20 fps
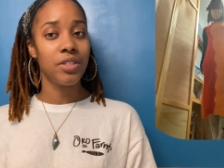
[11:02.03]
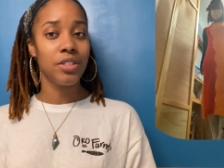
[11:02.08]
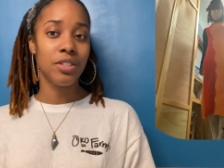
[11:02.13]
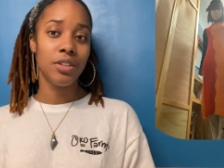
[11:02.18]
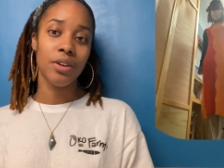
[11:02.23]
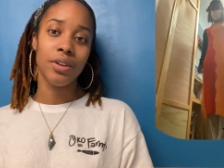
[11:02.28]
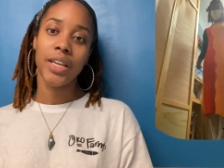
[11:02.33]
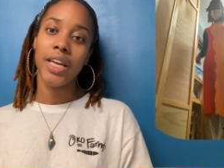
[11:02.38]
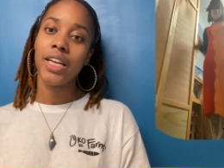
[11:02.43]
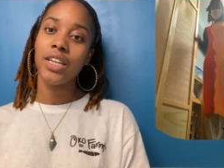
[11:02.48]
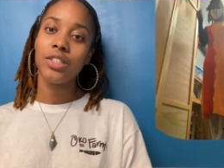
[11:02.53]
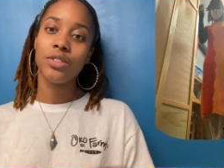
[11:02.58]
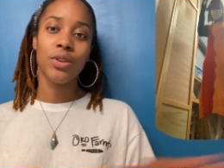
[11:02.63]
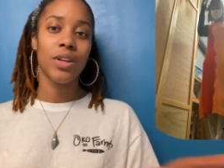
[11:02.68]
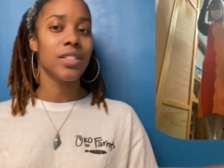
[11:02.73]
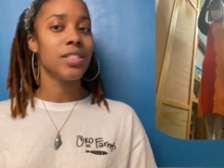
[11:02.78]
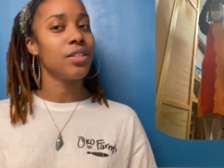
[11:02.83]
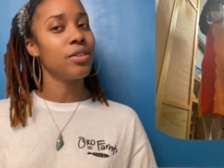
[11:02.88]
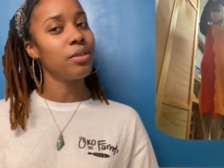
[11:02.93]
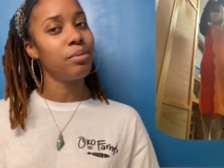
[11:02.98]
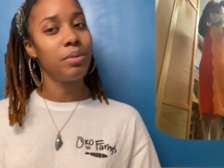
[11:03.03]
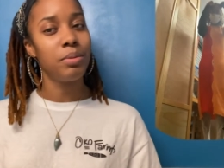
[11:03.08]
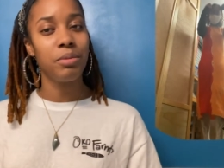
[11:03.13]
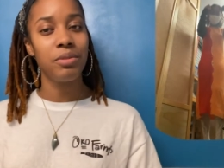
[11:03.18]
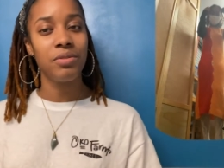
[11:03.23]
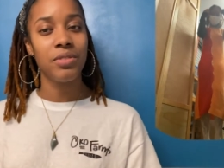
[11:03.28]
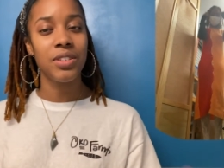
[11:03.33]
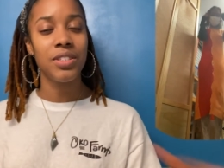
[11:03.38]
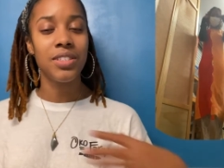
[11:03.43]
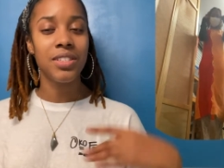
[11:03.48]
you know, like trust other
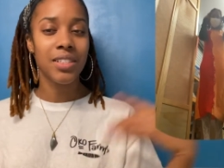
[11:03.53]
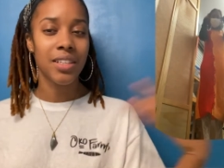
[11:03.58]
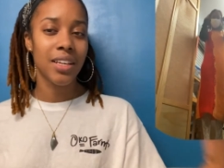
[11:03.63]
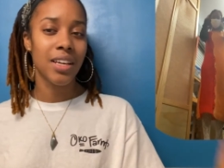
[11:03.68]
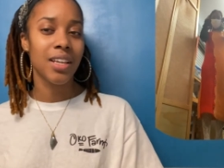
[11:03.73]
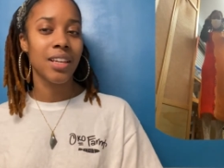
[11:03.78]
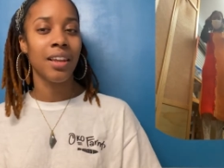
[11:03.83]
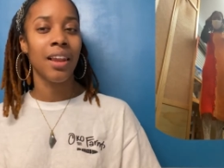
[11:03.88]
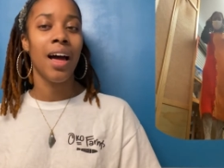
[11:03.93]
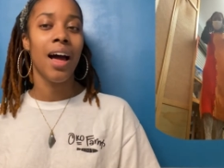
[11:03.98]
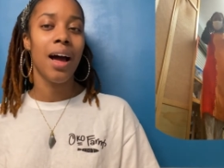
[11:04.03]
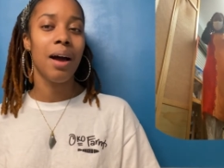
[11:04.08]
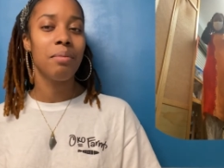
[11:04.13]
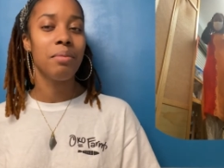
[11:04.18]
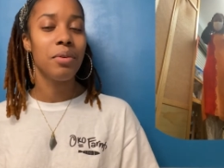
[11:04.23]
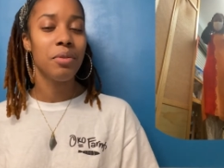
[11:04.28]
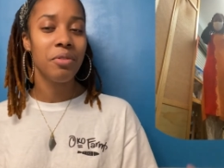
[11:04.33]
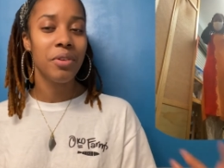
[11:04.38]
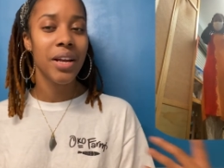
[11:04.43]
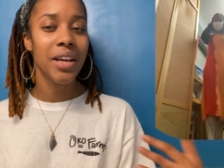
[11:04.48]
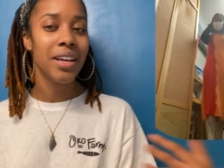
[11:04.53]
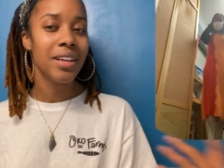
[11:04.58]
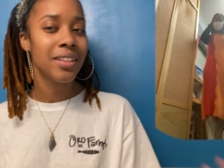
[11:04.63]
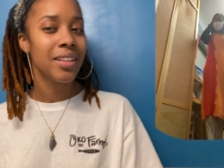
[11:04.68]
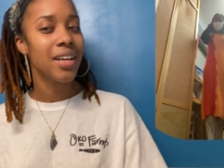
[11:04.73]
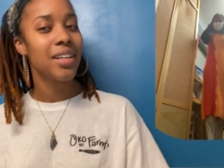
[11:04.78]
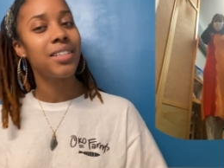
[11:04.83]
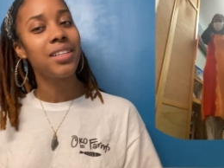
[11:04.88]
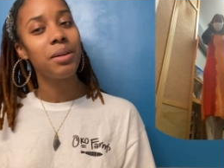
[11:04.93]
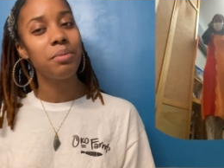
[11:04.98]
people's visions and collaborate in
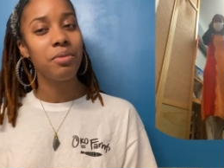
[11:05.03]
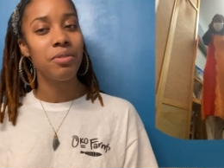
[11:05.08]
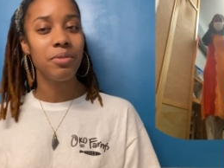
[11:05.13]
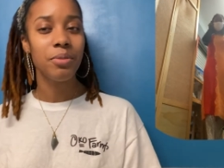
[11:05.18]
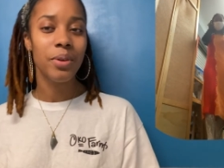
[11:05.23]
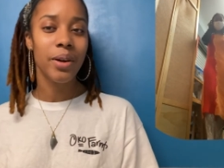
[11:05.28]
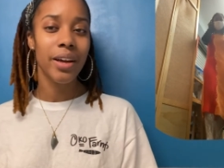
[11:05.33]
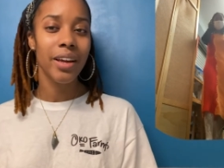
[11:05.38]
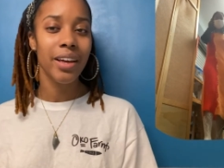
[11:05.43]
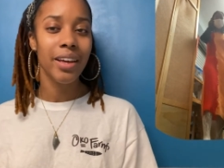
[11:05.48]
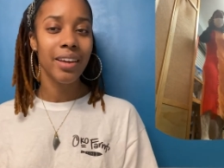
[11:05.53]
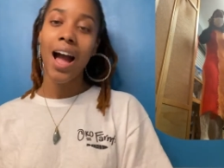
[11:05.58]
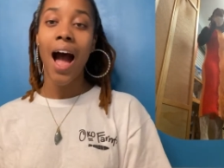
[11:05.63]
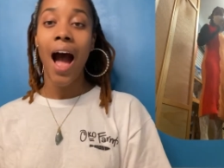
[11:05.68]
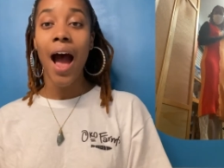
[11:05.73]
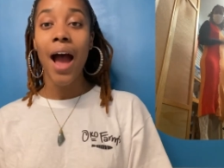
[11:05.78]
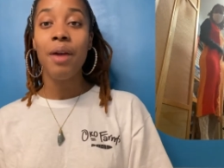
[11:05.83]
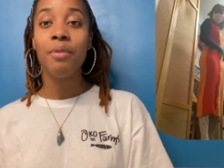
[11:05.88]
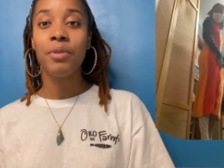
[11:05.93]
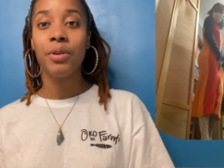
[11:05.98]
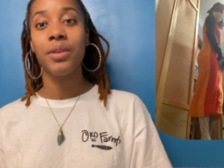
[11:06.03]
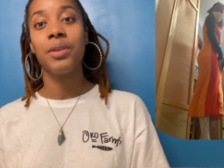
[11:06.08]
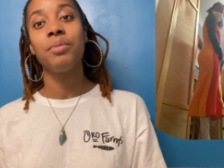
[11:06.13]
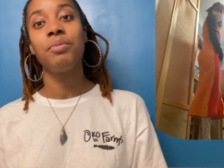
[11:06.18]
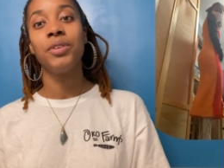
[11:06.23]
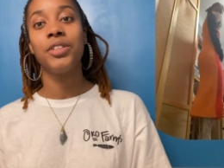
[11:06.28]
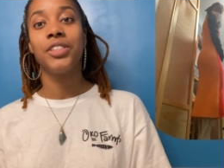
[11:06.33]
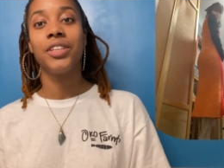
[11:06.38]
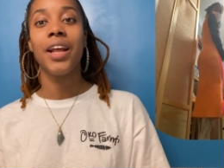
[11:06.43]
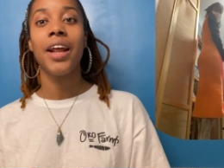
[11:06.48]
that type of way. I really
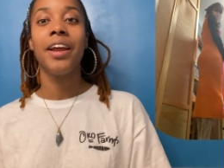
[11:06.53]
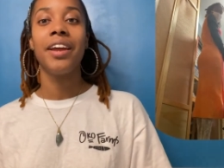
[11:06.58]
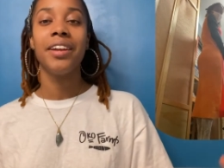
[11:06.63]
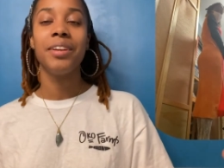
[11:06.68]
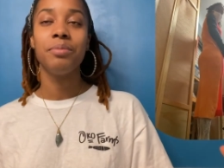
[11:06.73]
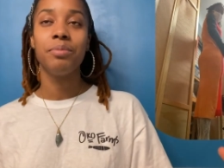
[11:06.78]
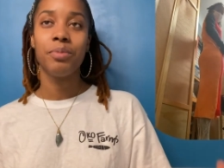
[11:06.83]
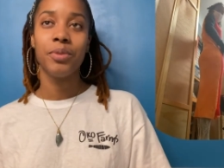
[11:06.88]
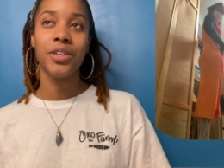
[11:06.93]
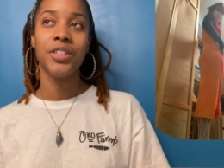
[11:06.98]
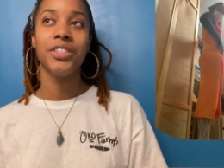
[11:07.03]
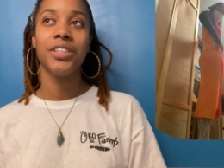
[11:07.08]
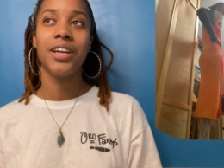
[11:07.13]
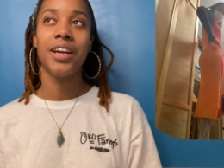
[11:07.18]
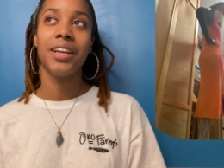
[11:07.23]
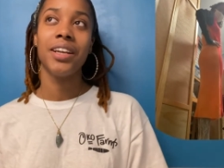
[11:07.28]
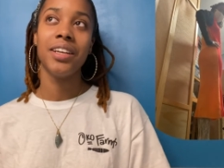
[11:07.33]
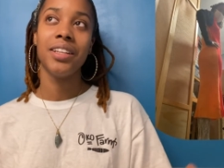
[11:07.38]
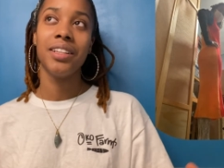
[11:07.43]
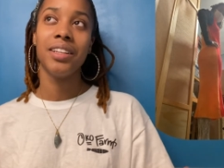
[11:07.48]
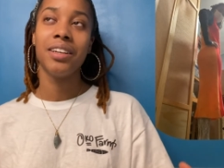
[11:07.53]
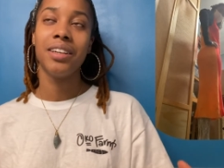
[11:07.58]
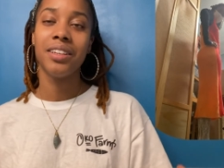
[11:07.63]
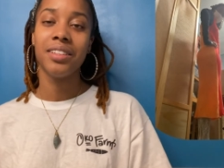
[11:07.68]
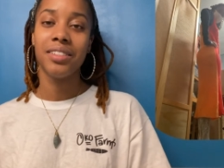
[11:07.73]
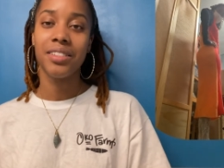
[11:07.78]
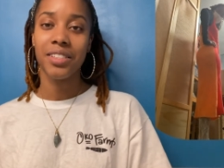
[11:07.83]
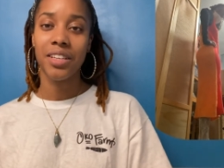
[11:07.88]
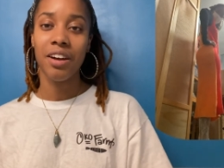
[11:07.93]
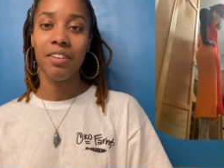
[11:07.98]
appreciated the
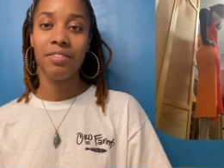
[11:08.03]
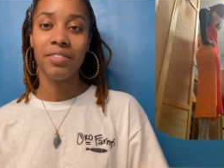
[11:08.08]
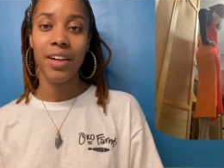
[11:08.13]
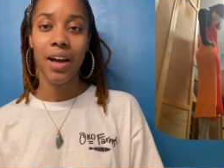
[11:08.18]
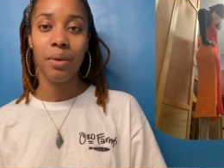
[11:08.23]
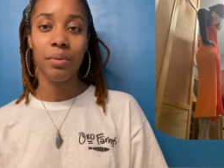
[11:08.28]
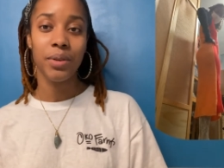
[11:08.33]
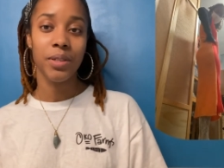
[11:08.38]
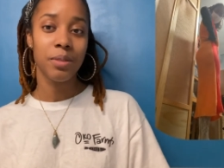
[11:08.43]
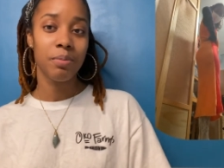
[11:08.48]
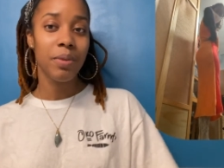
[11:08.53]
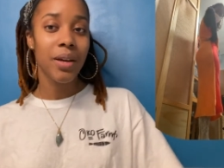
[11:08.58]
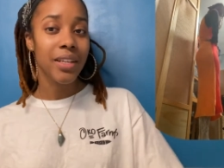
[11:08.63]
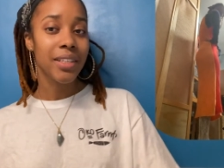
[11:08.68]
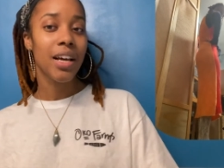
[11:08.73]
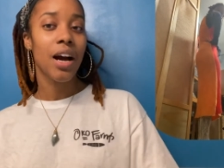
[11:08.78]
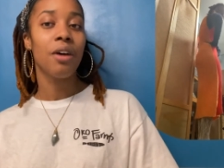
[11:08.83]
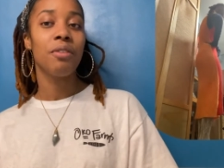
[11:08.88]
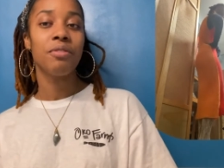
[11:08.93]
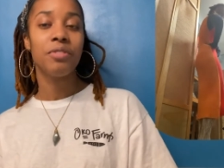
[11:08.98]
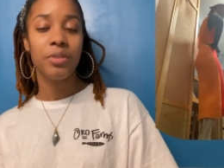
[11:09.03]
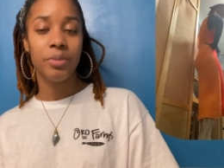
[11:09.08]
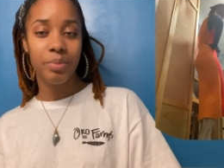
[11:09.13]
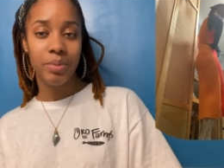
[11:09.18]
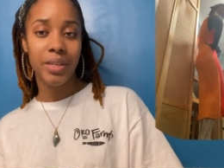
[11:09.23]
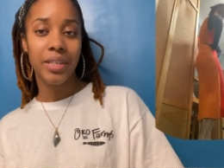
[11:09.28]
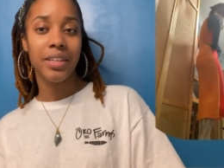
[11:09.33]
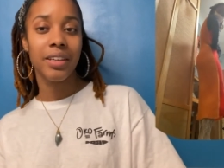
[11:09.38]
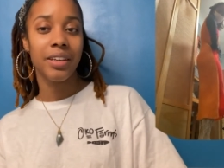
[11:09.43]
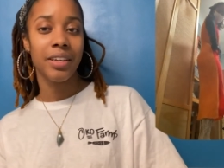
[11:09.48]
stuff that was picked out for
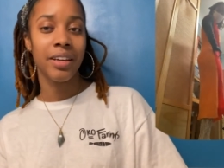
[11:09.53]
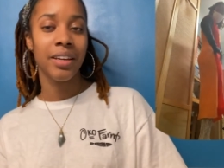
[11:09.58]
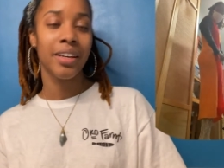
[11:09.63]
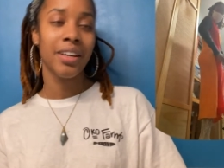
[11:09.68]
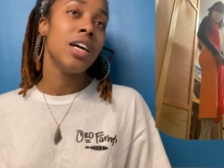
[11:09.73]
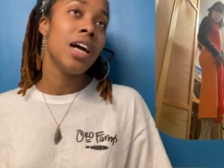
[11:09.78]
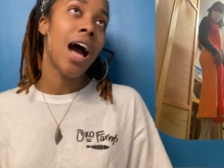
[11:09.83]
me.